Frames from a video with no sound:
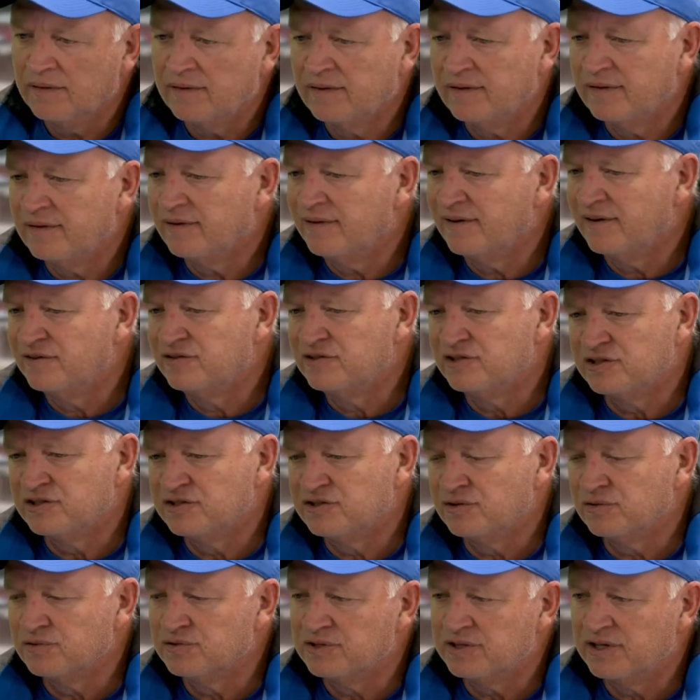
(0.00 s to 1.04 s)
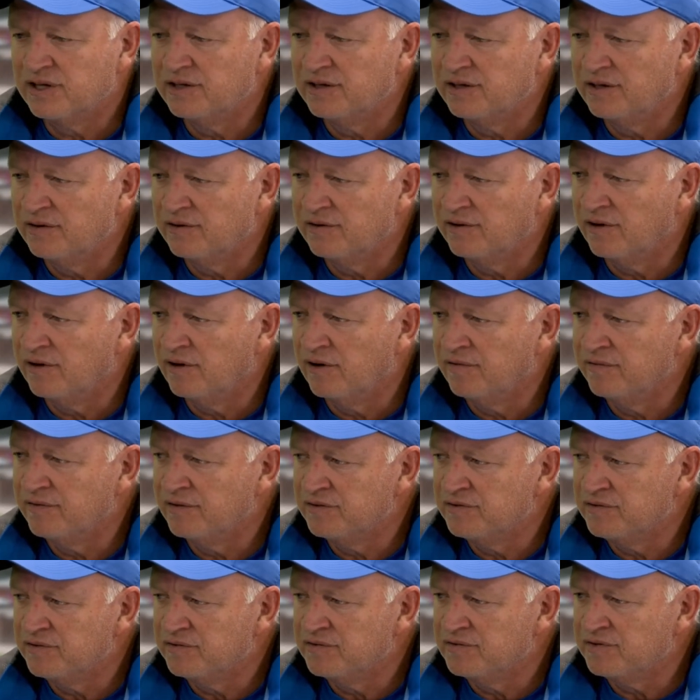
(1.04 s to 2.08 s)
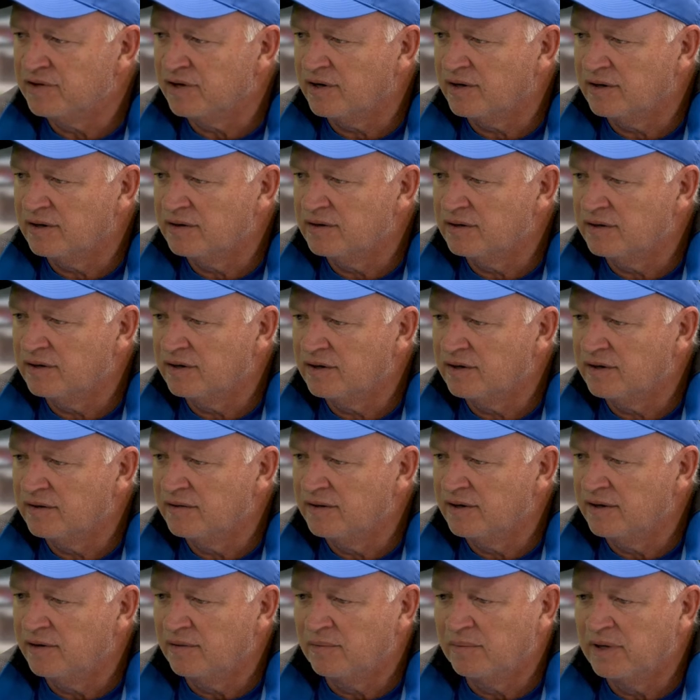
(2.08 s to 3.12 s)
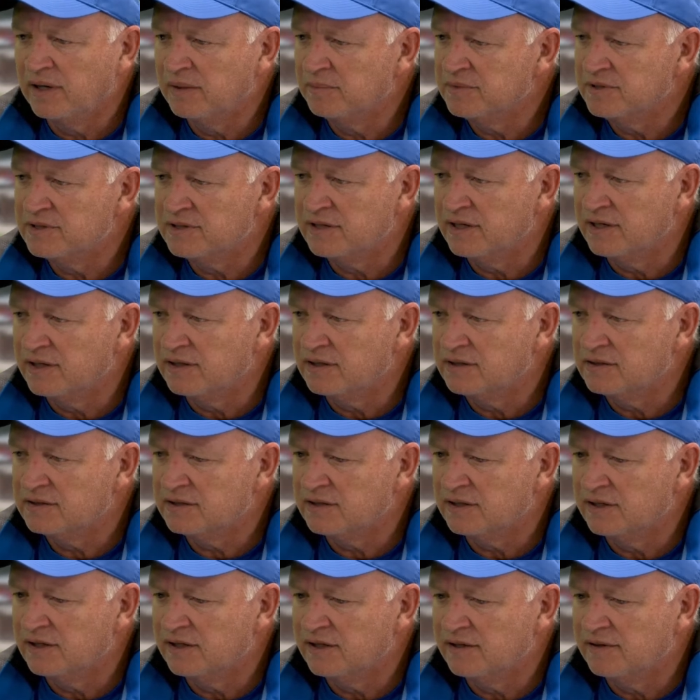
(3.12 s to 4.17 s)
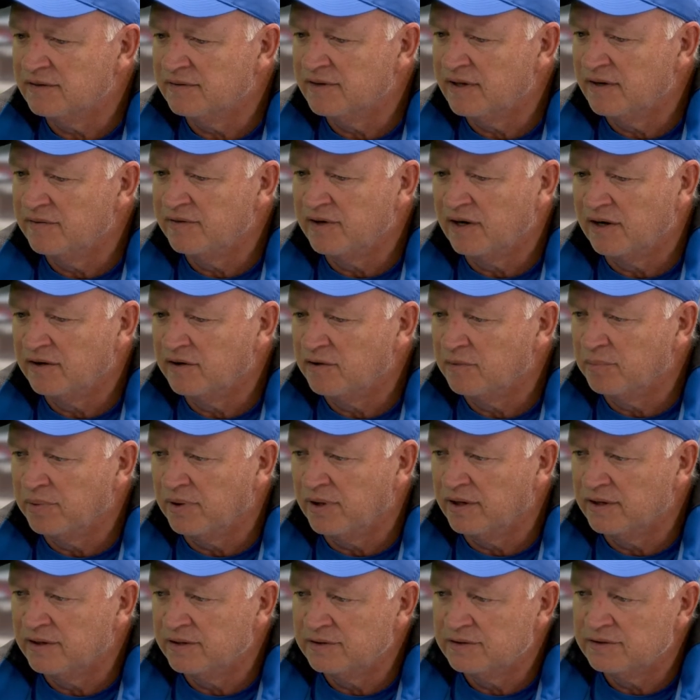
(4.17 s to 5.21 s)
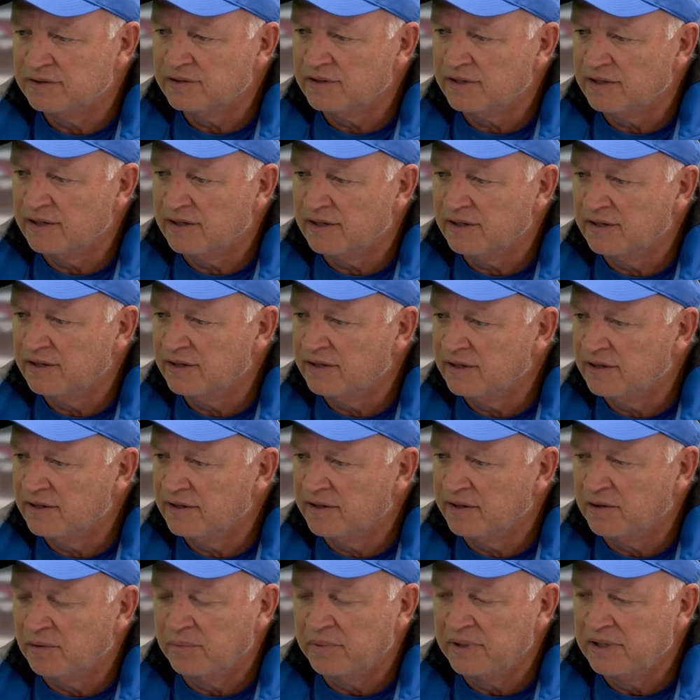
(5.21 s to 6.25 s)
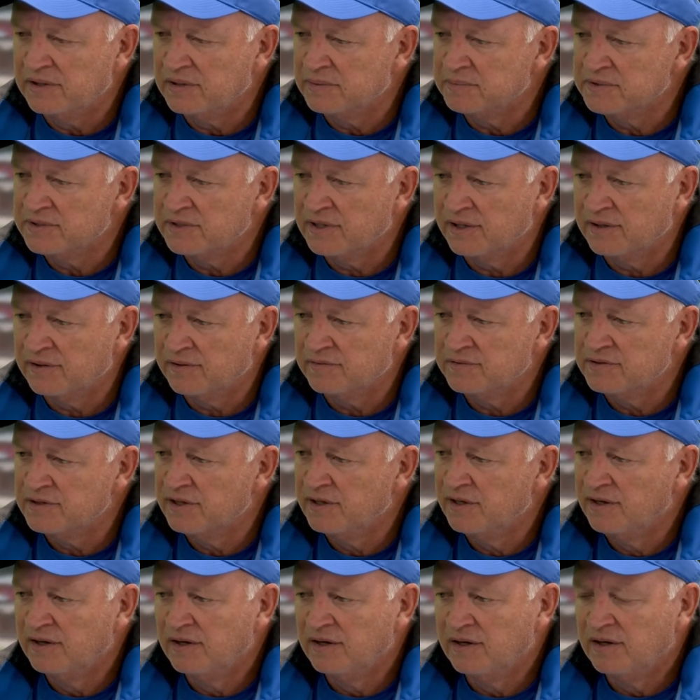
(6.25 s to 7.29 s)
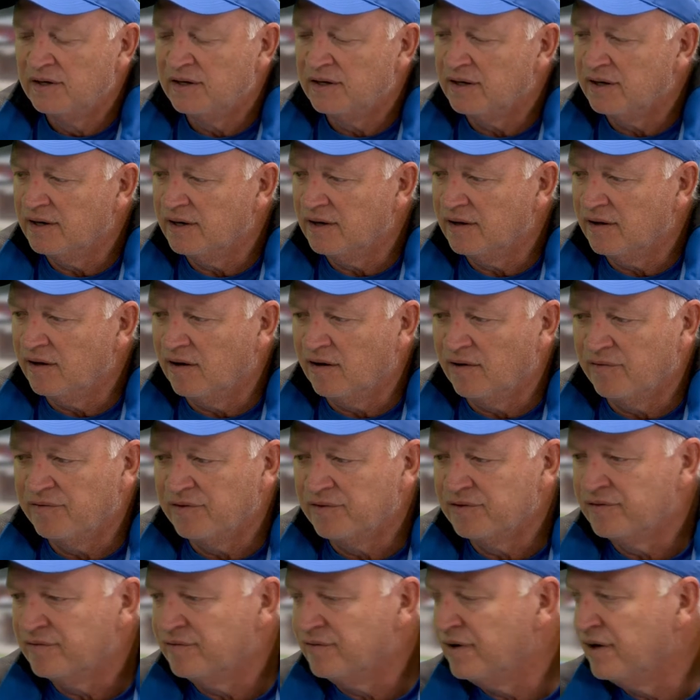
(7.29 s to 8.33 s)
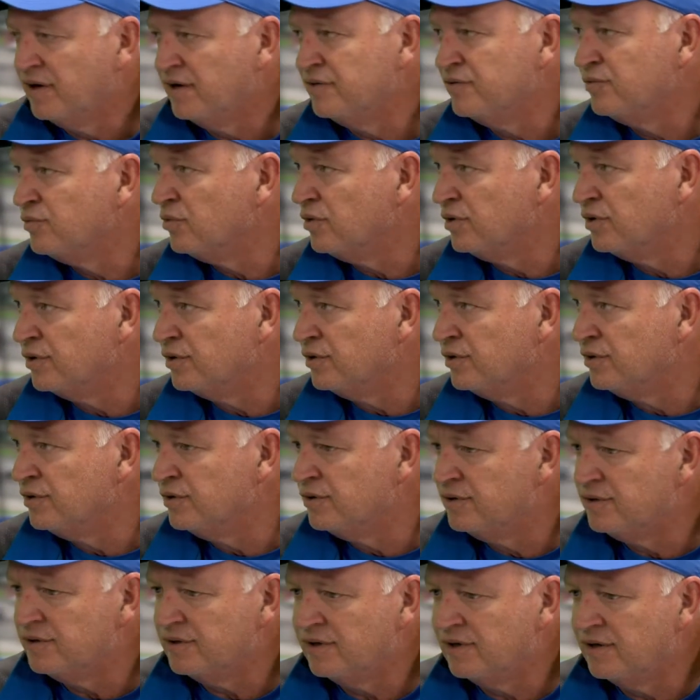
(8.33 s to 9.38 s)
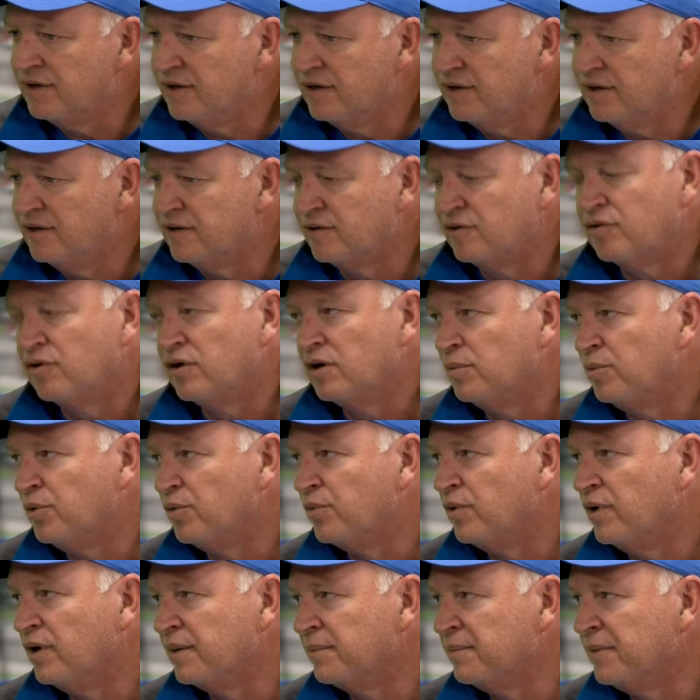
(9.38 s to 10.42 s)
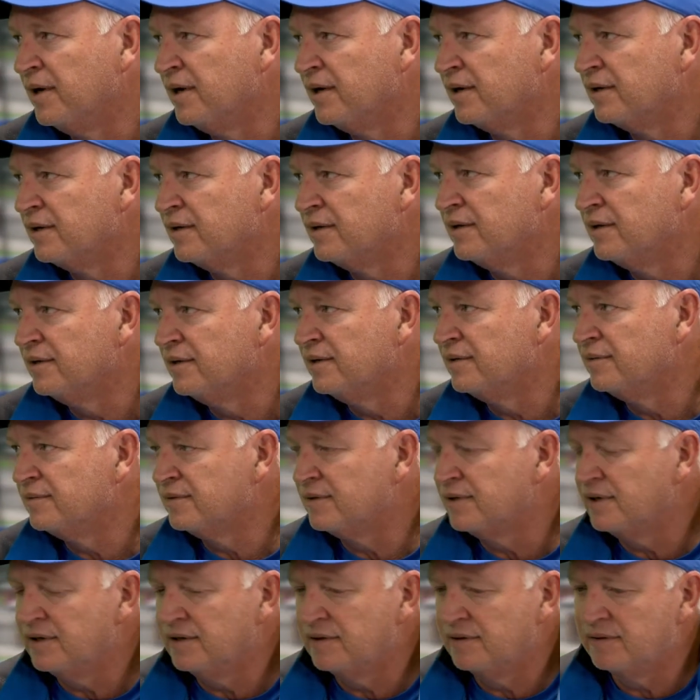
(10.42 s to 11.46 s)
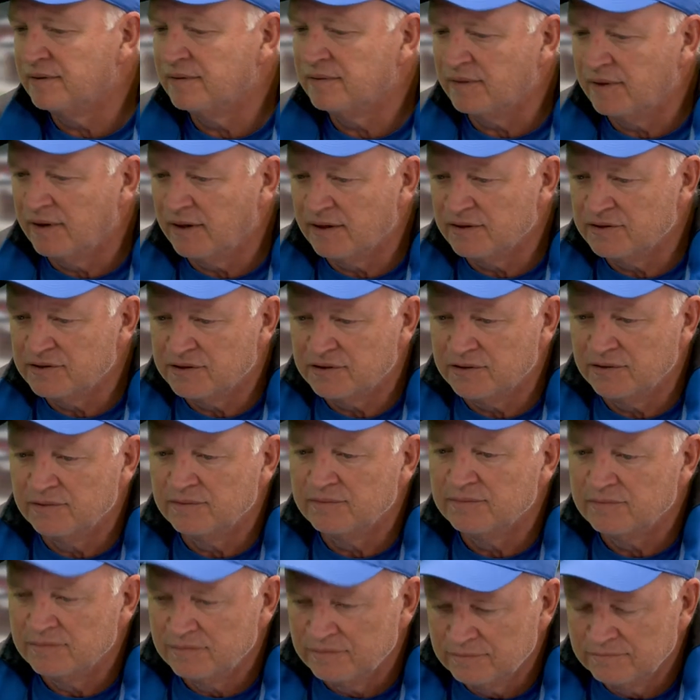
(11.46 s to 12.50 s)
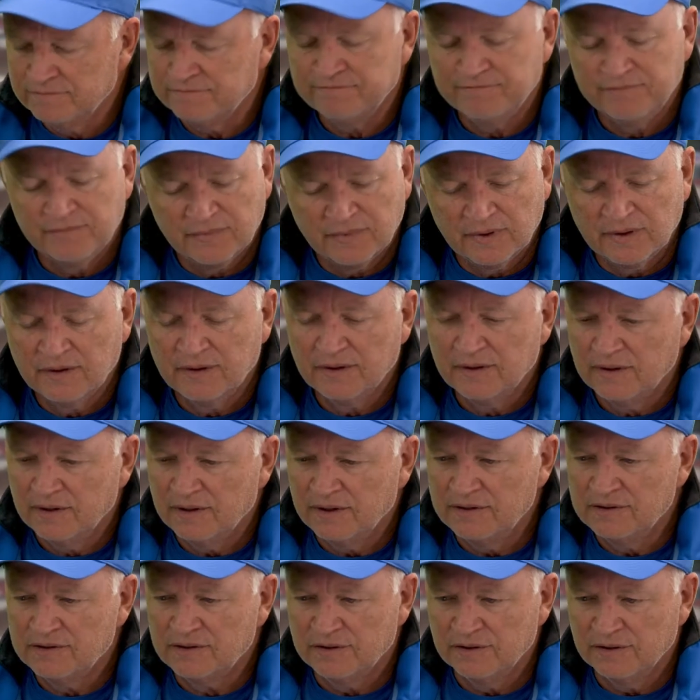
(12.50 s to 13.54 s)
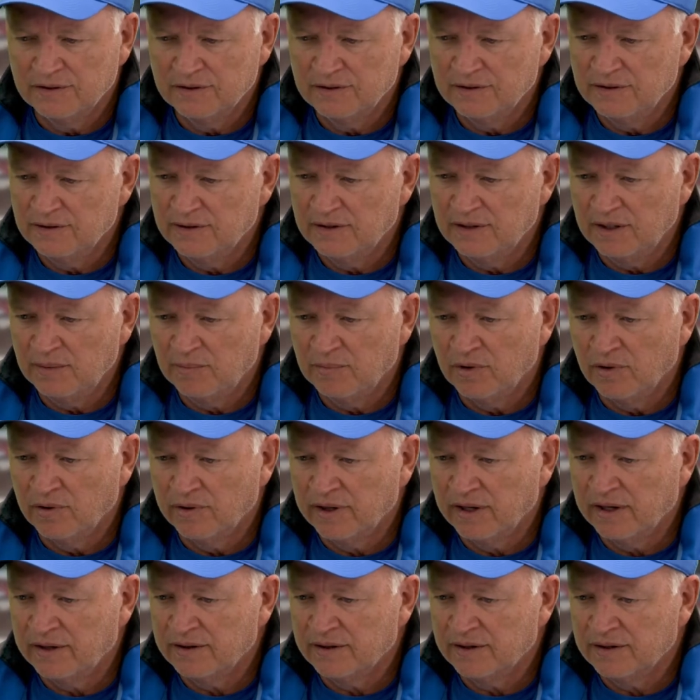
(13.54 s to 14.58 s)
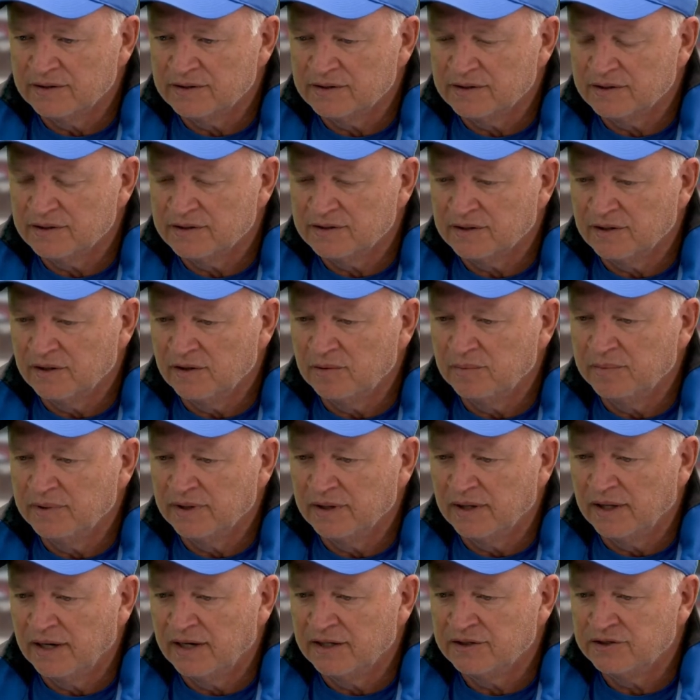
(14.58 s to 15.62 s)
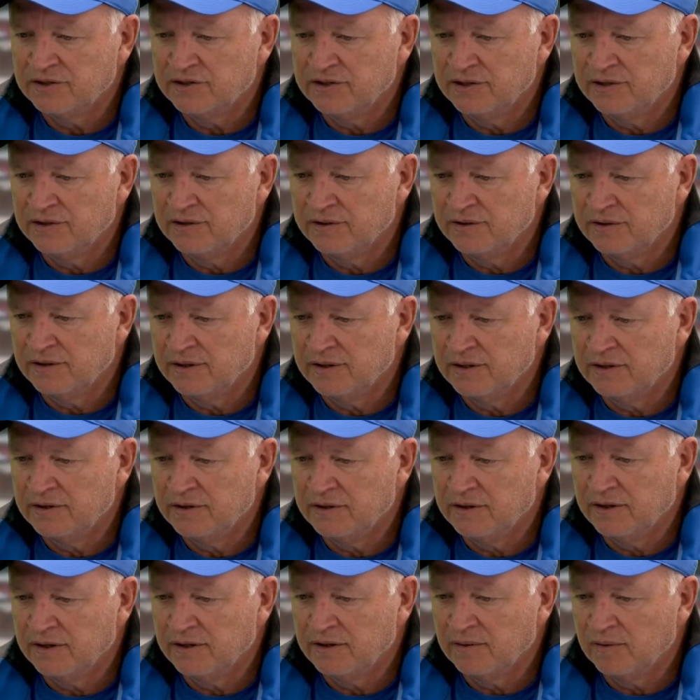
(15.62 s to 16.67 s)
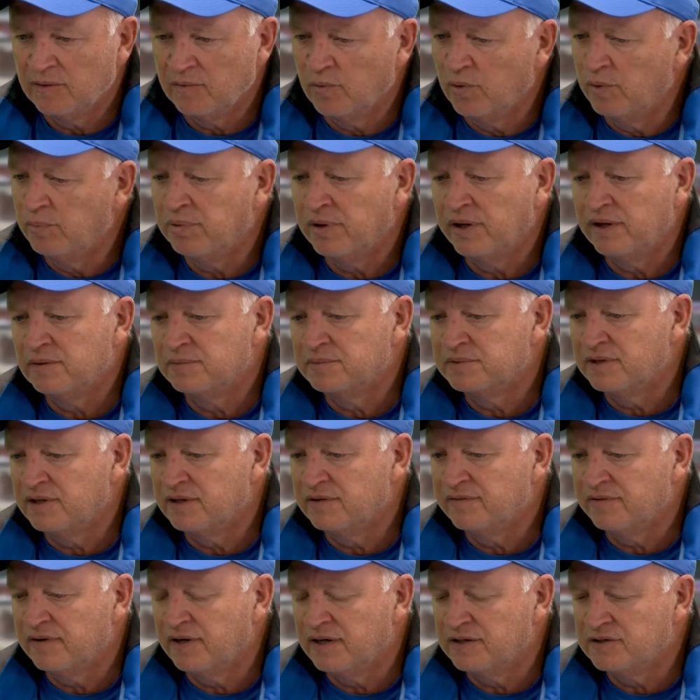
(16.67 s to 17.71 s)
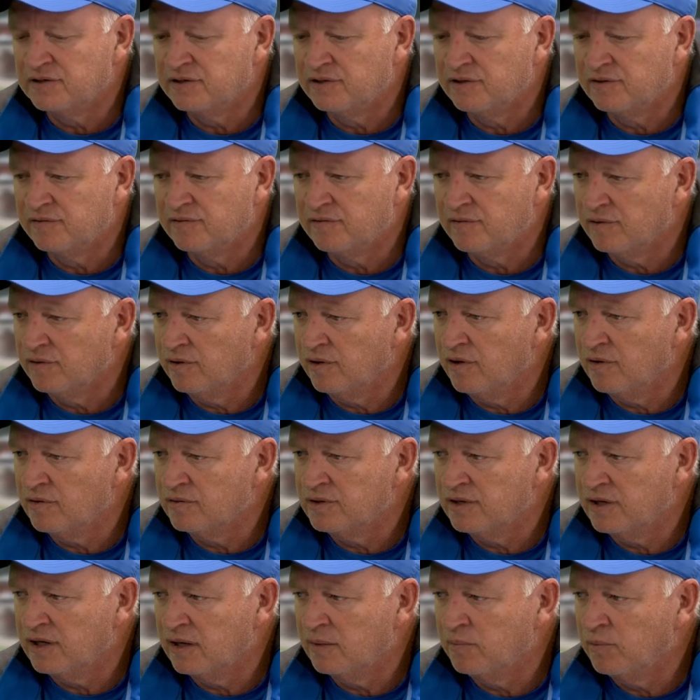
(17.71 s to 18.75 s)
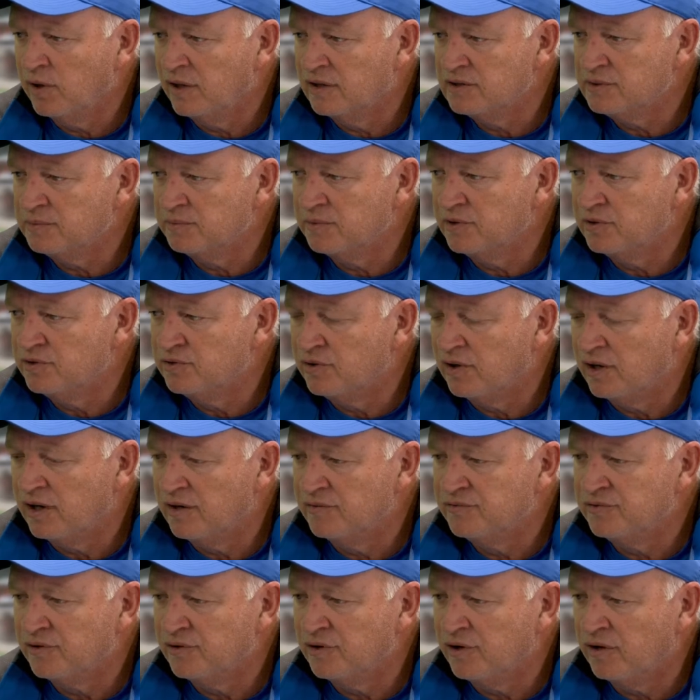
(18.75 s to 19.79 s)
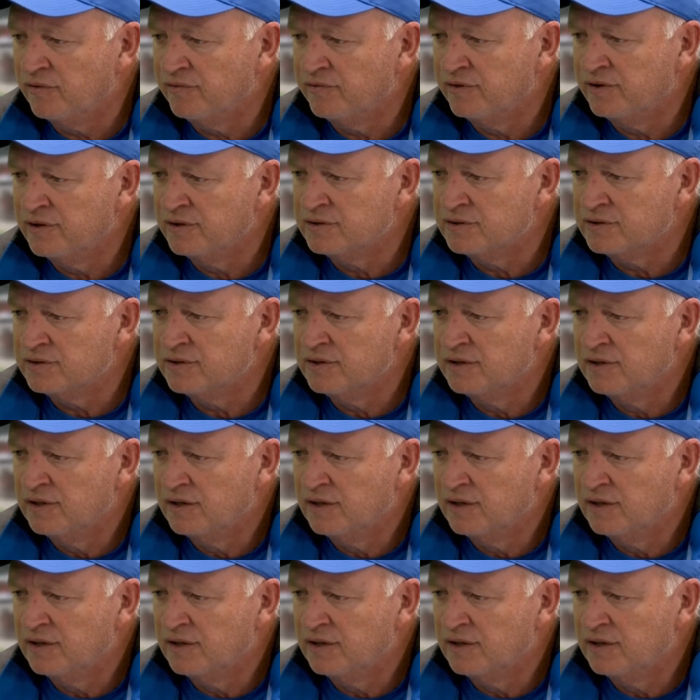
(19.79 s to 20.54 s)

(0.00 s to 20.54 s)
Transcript: They're just so steady on the offensive side. They don't make mistakes. They've got good players, and they don't beat themselves. Offensive line's really good, and an incredible running back. Stewart's a good runner. He's good, and he broke out against us a little bit last year, and we played them tough last year for a long time. We had some good drives on offense.